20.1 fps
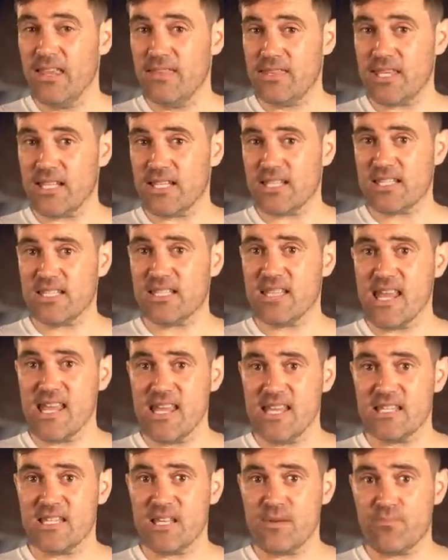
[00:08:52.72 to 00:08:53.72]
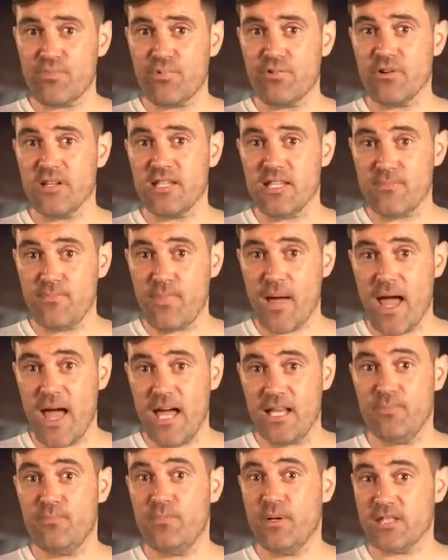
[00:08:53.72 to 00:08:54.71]
This is pretty
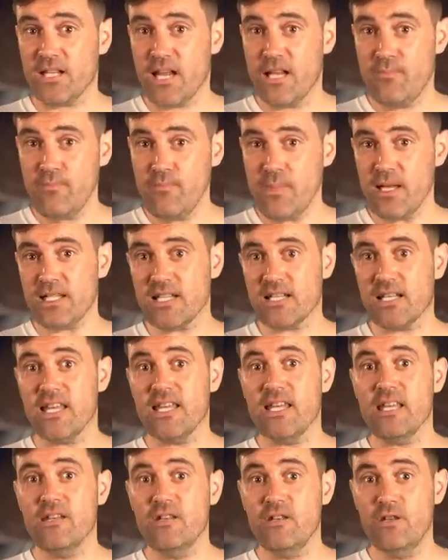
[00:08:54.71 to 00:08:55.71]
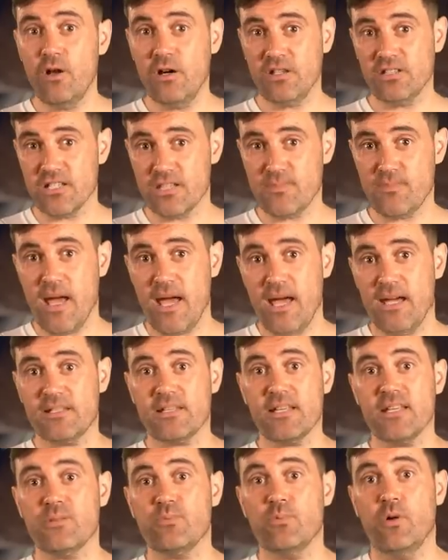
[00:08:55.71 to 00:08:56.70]
bad, but admittedly not as
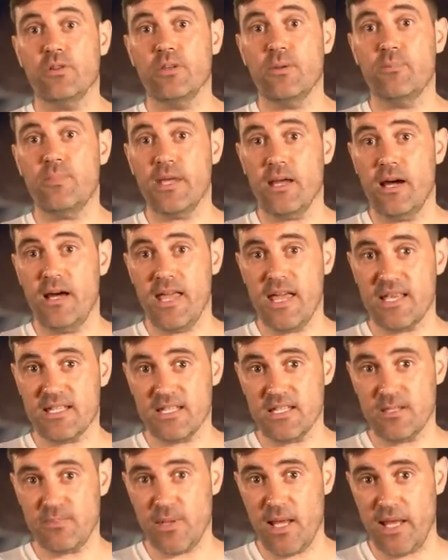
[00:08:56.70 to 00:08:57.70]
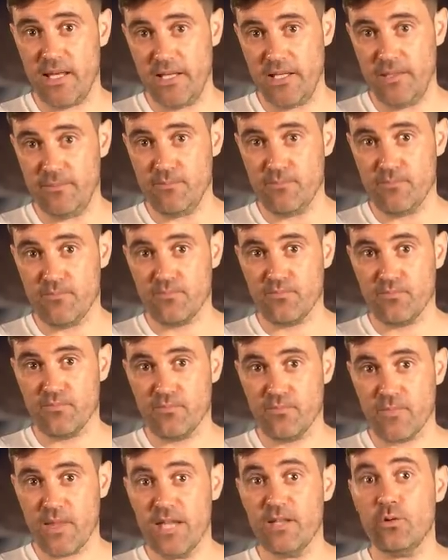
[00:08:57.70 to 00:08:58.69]
bad as what the BIS is planning.
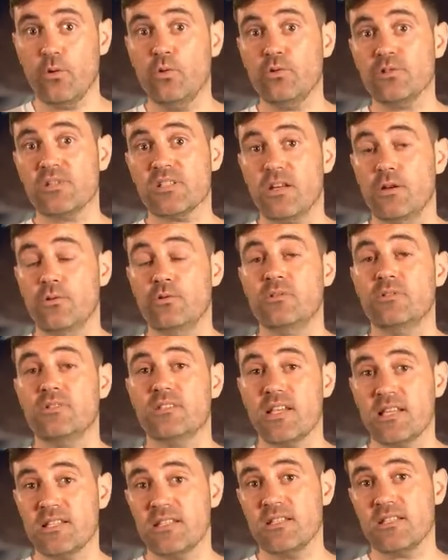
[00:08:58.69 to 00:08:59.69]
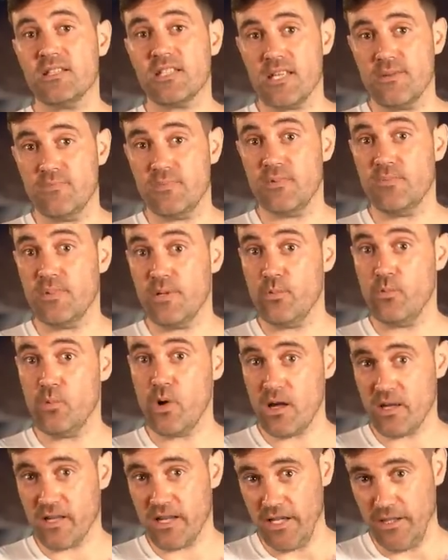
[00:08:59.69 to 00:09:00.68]
It also doesn't seem to be
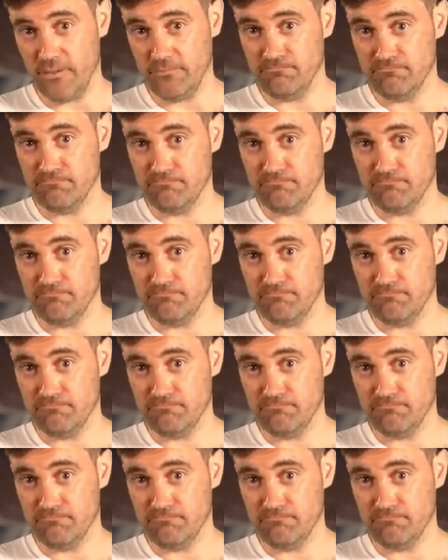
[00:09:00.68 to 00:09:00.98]
working.